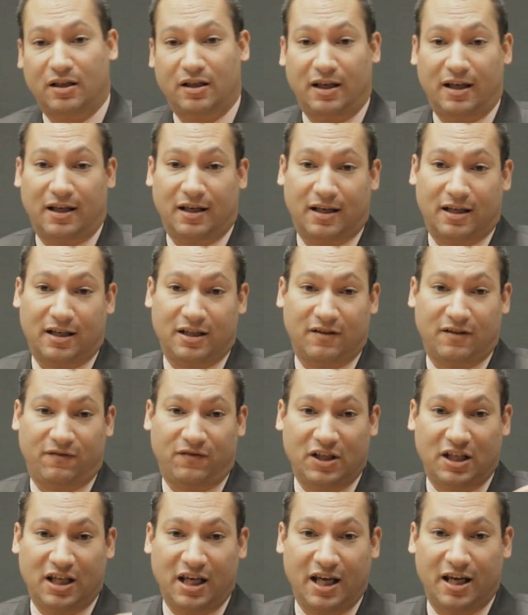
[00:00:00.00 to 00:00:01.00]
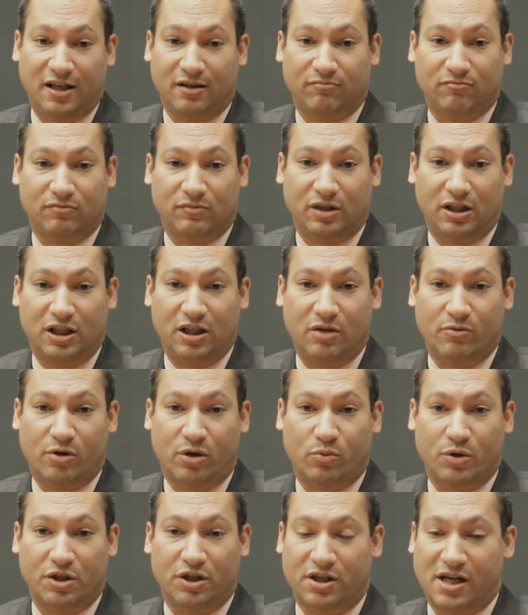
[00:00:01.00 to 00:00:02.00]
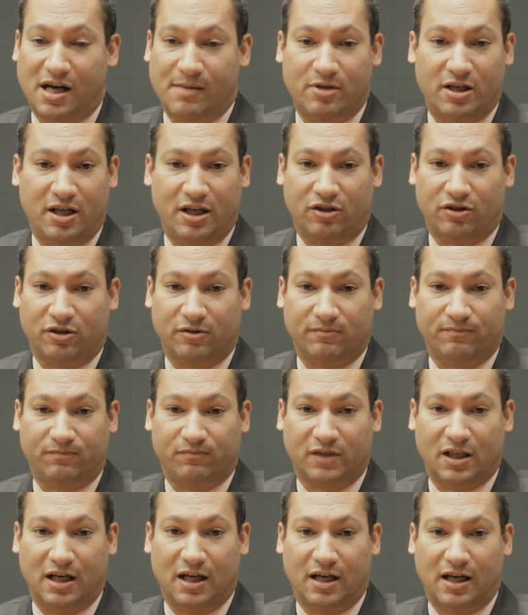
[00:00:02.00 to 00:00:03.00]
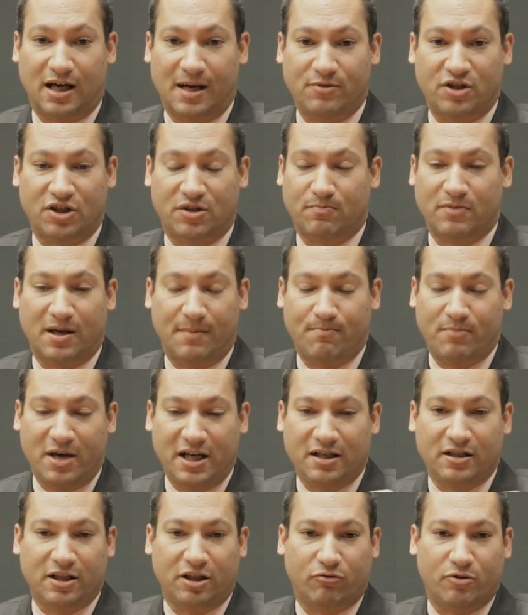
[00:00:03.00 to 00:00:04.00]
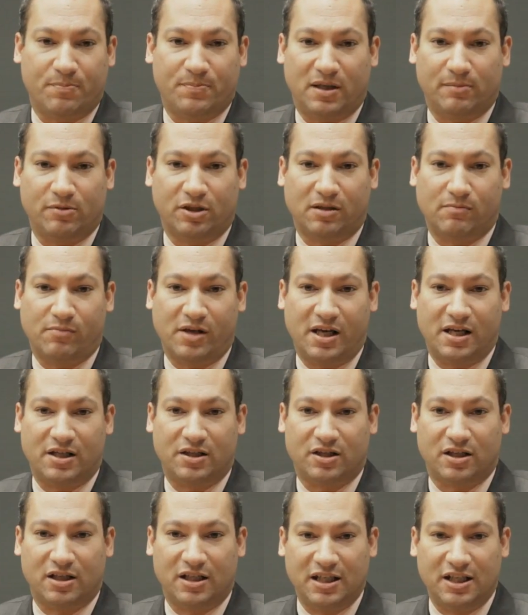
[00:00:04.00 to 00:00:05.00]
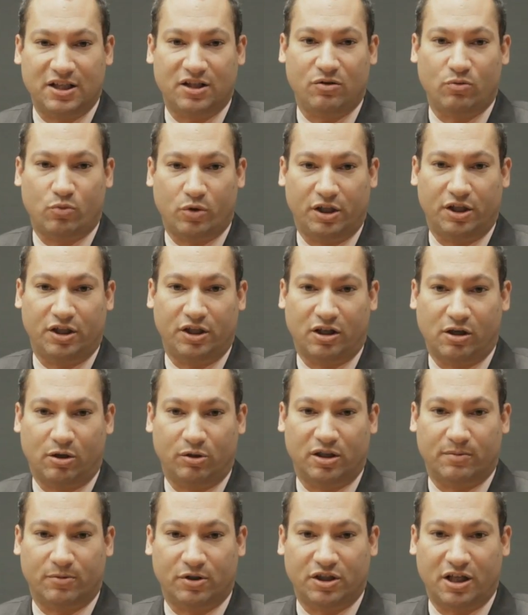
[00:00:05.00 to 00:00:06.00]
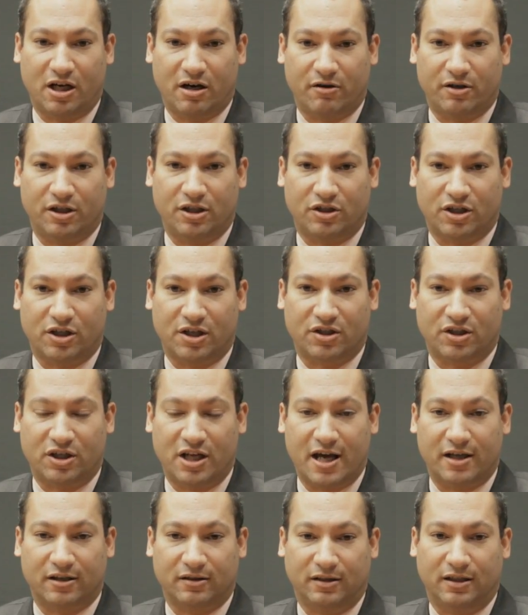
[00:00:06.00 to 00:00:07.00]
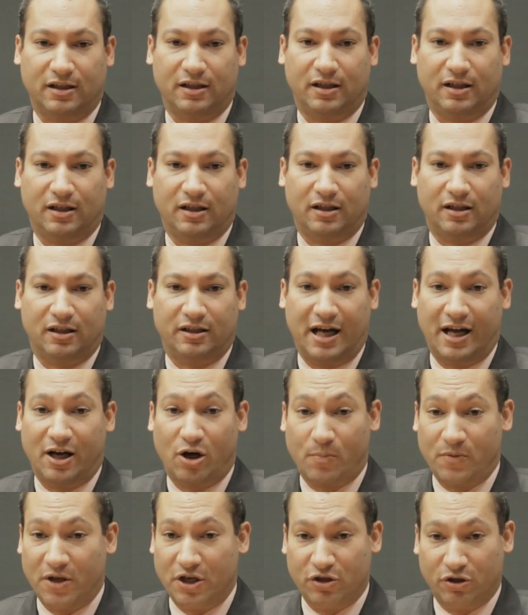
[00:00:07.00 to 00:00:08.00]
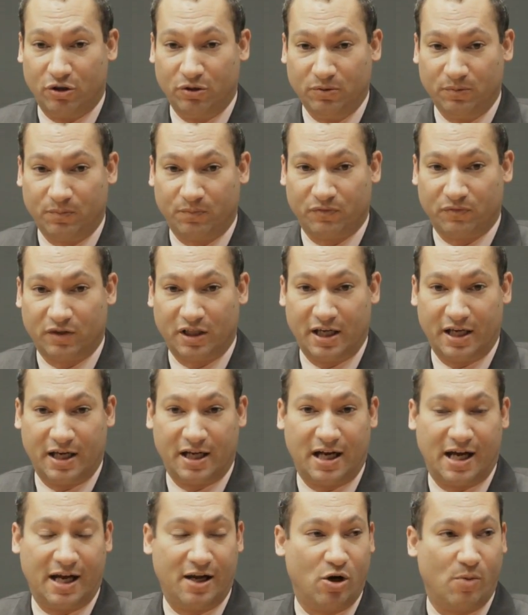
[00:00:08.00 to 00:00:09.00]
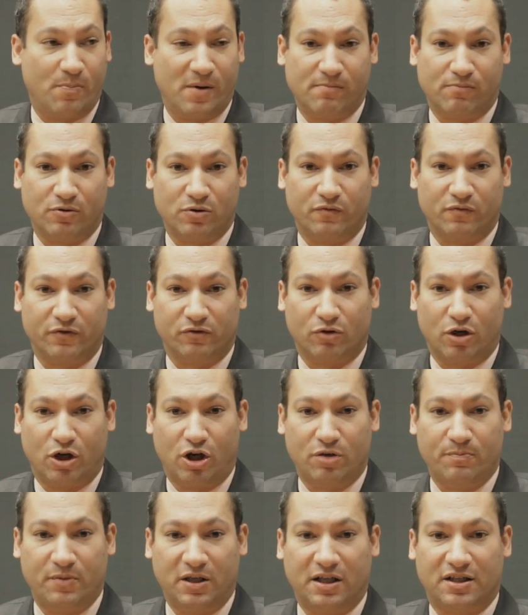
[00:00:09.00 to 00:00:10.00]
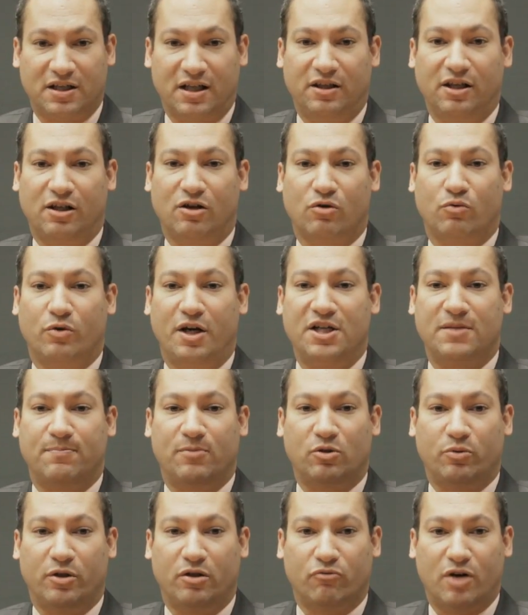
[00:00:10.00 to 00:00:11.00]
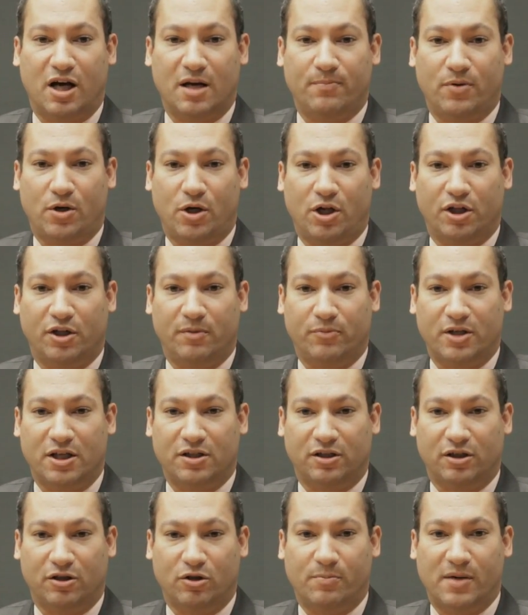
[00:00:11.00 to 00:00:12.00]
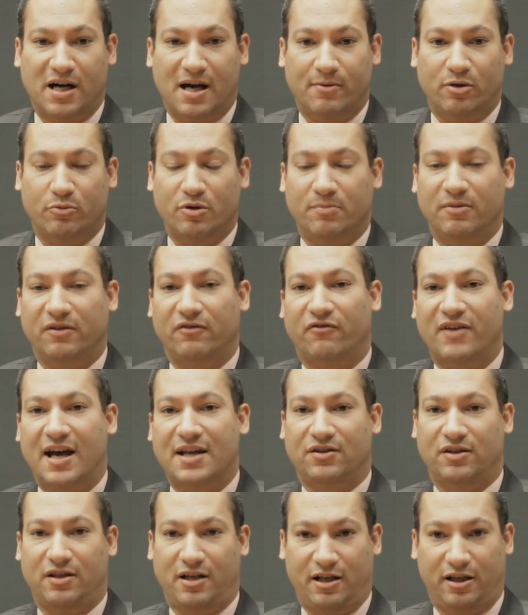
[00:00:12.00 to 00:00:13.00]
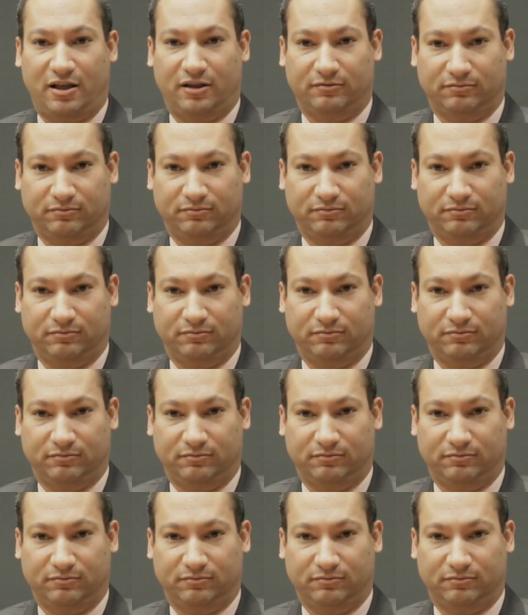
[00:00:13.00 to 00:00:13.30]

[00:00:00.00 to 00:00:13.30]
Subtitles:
And if he can't, he won't win the nomination. I'm betting that the Republican base isn't willing to go libertarian just yet. Now, I hope they do, and I hope I'm proven wrong, because I think a race between Ron Paul and President Obama would be fascinating.